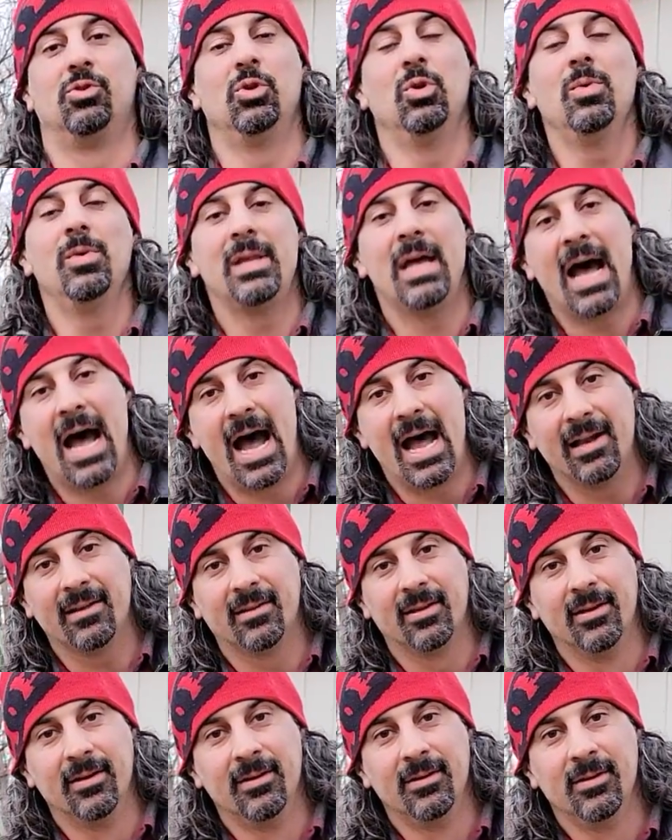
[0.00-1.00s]
do not
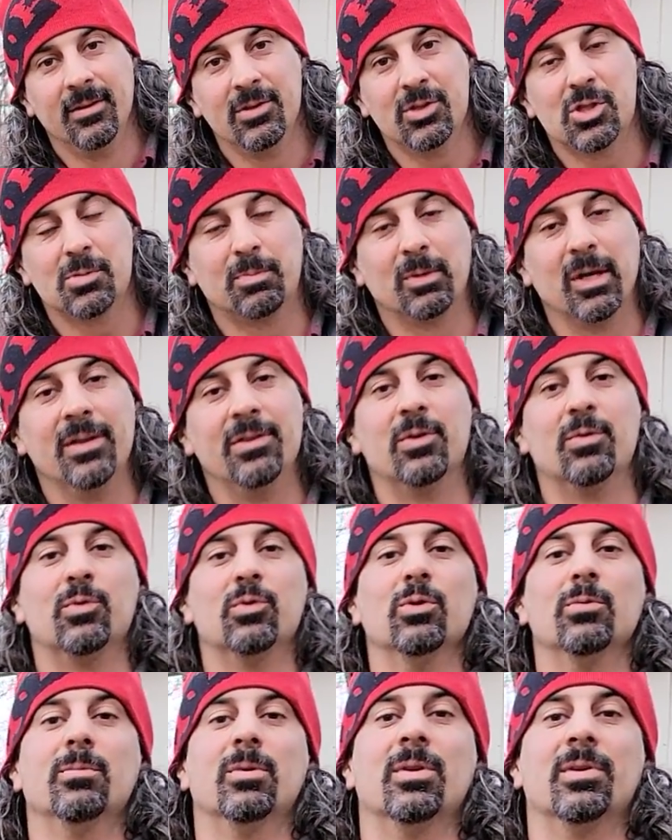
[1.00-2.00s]
spread the
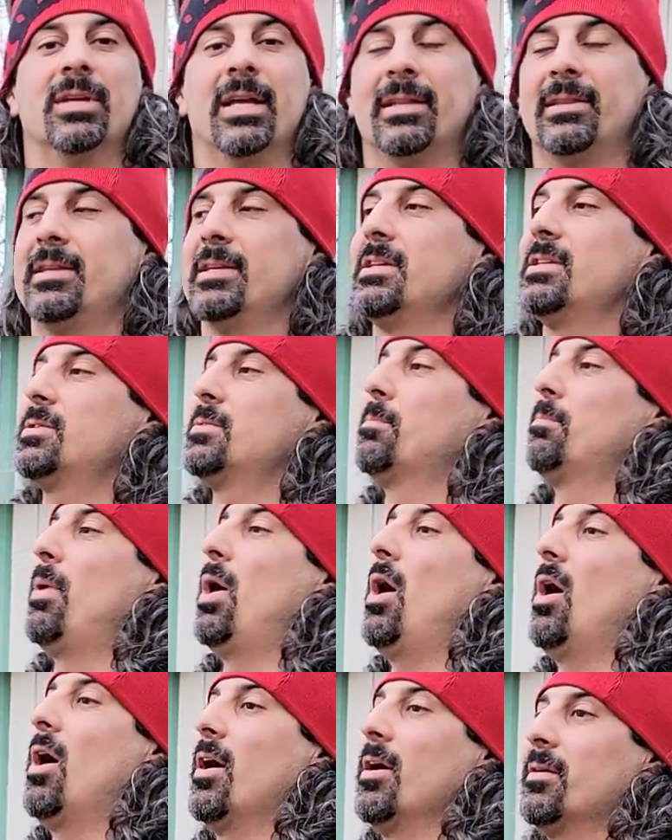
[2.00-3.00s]
rumor that this
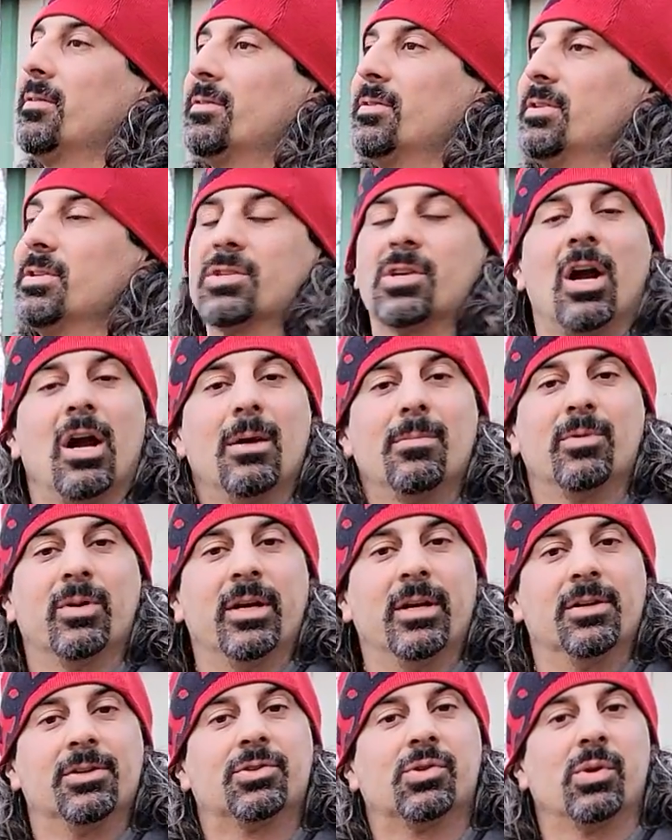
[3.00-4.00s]
part, this
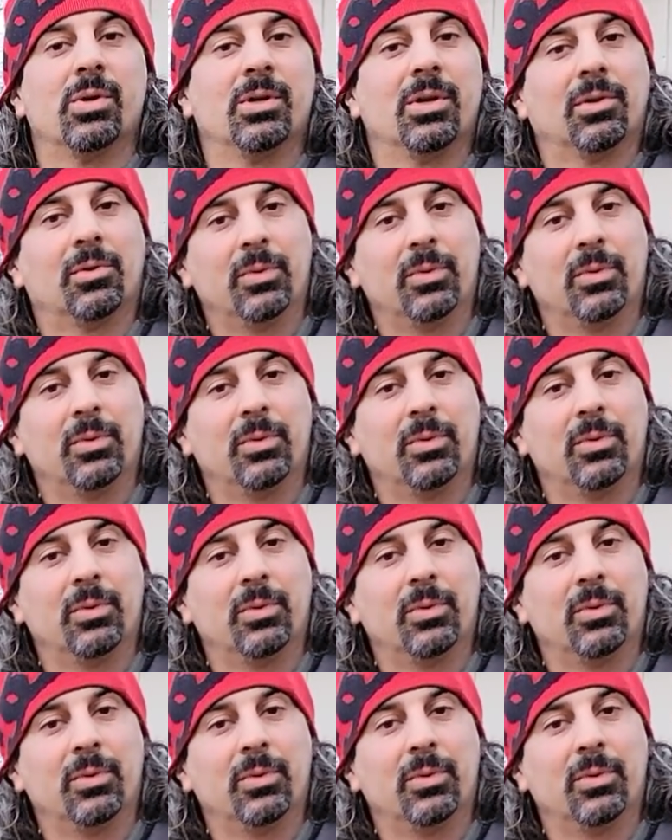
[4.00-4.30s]
carburetor, Toyota